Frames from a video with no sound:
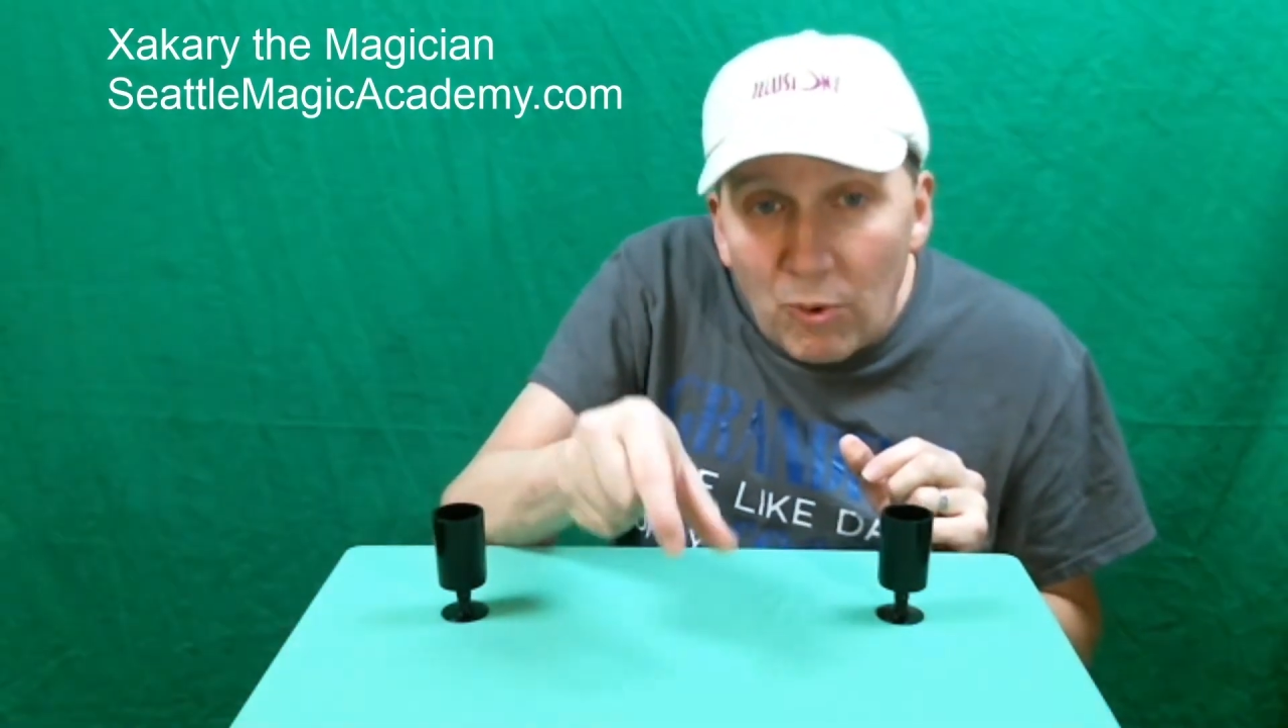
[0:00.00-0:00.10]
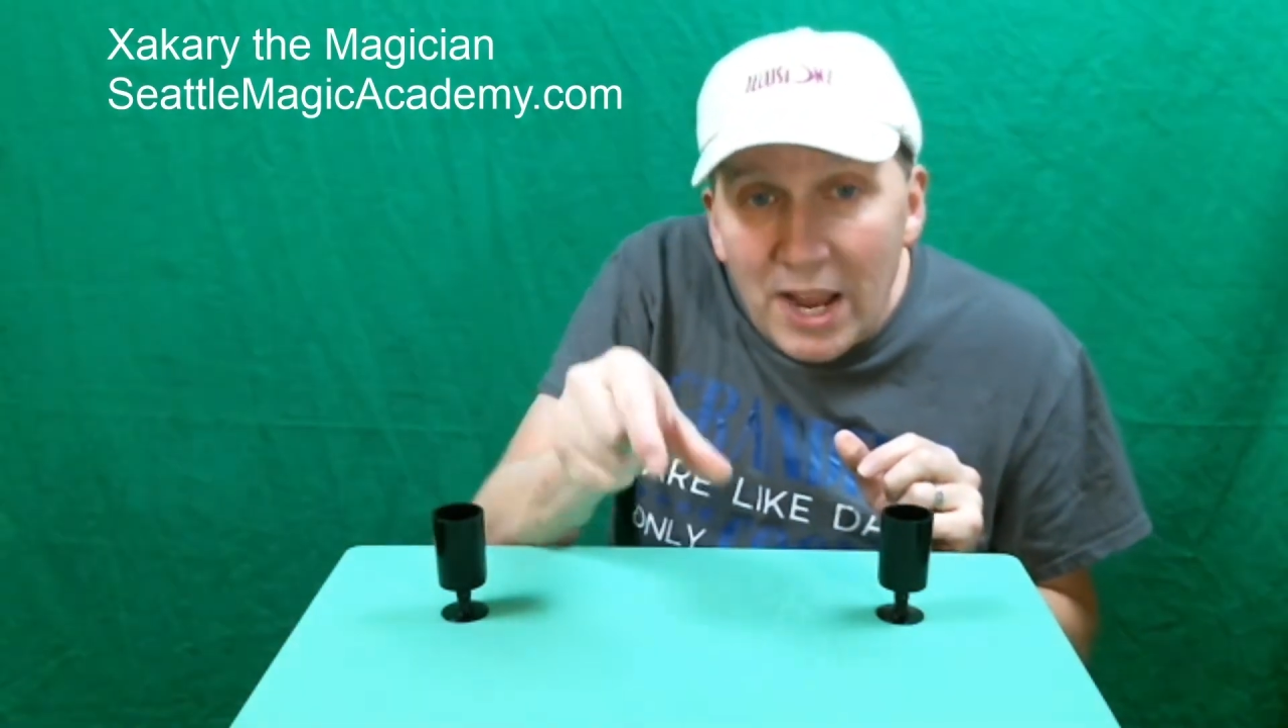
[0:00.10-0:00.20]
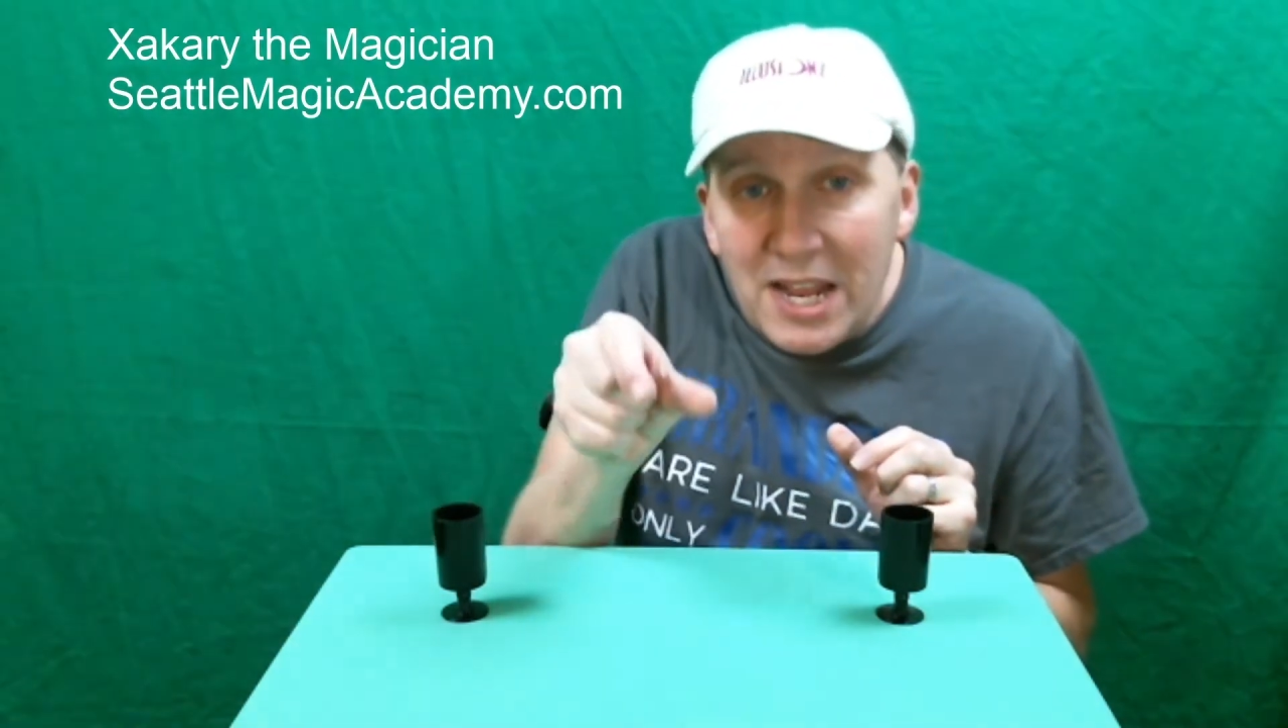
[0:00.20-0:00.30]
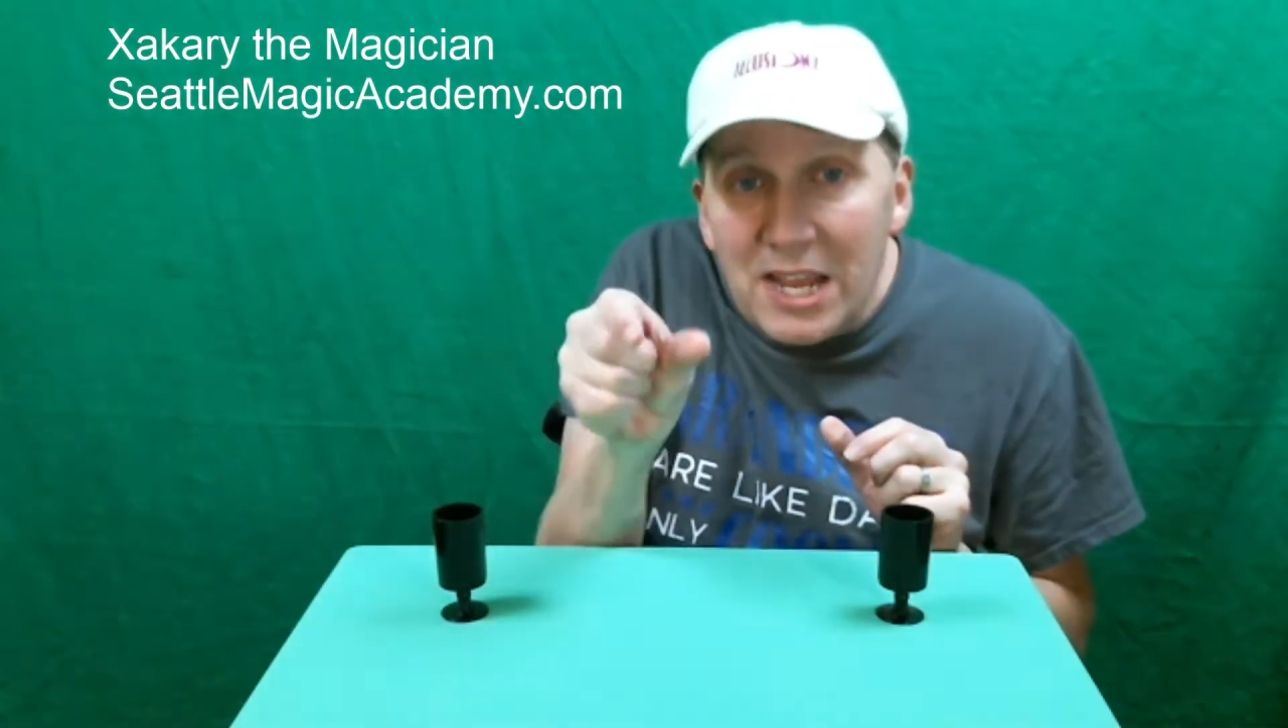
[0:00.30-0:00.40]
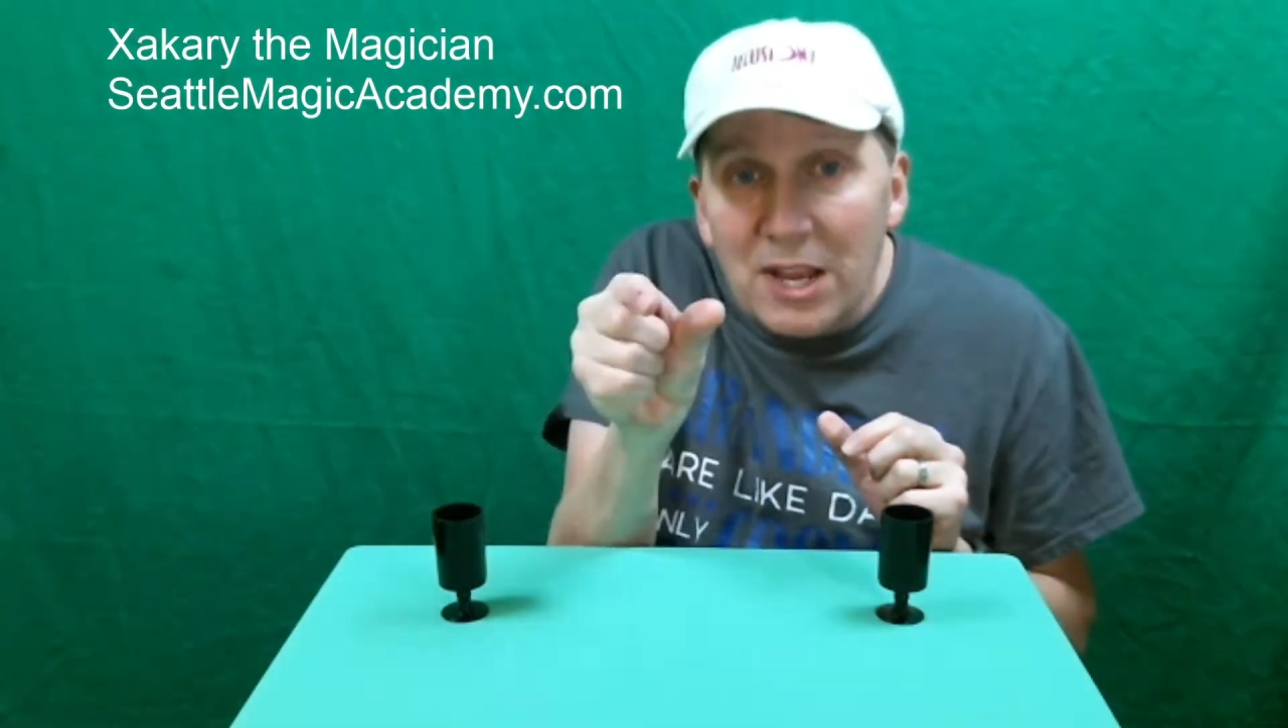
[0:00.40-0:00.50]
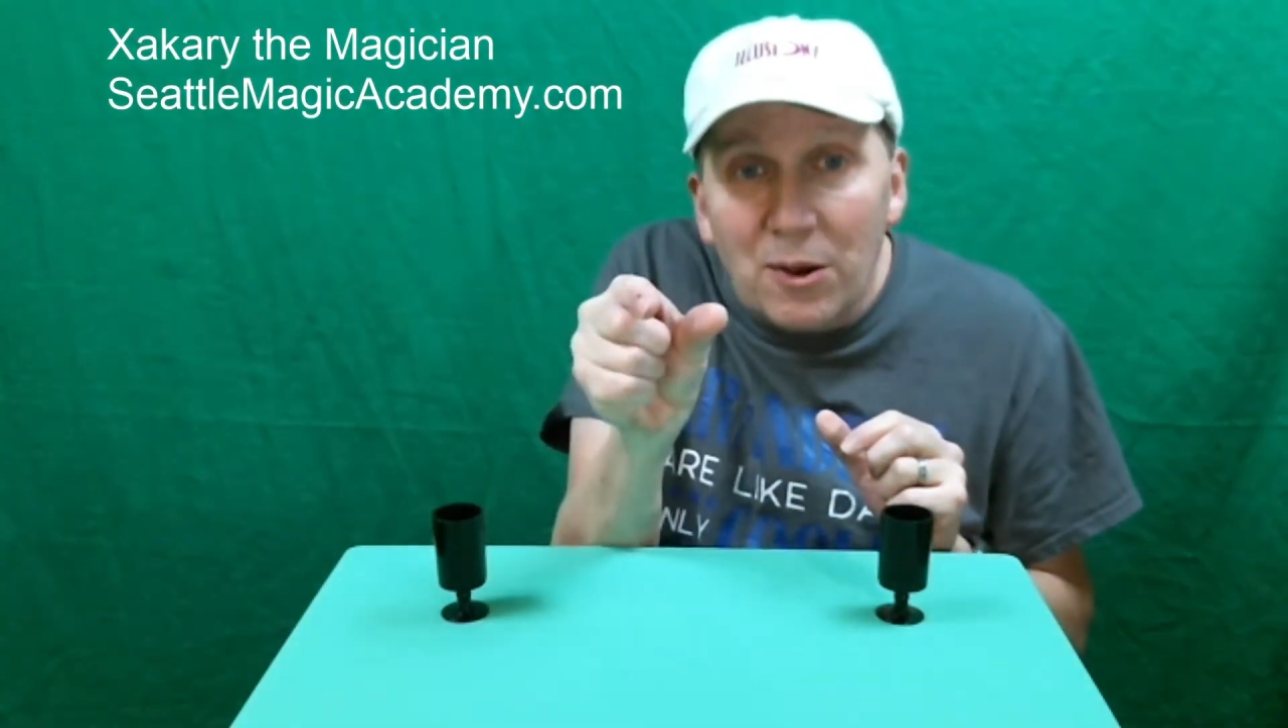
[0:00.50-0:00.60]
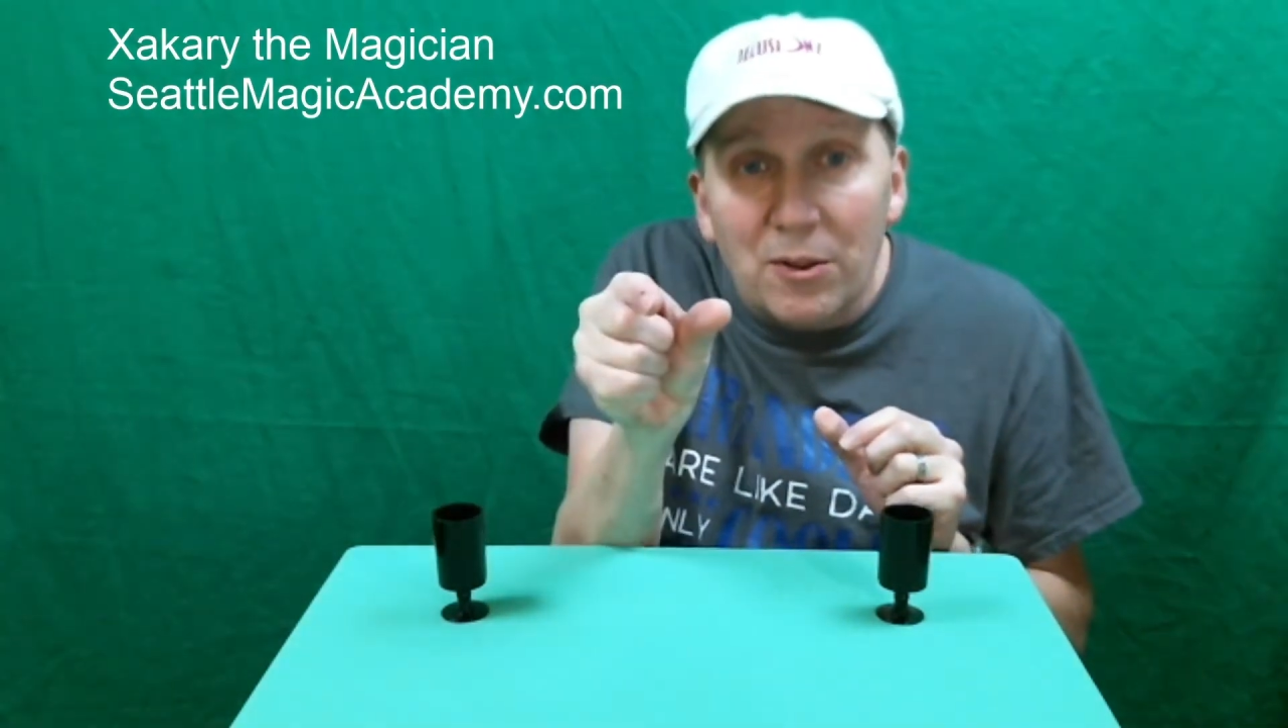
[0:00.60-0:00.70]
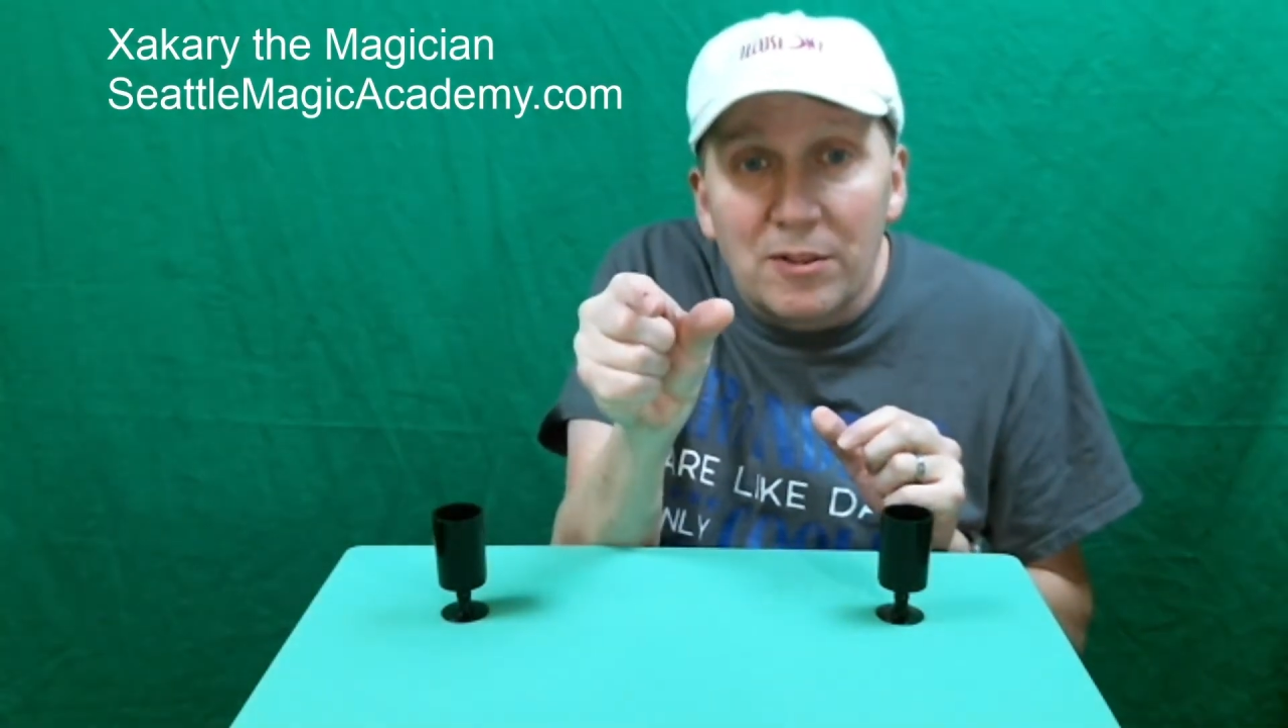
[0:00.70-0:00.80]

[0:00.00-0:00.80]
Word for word: right here,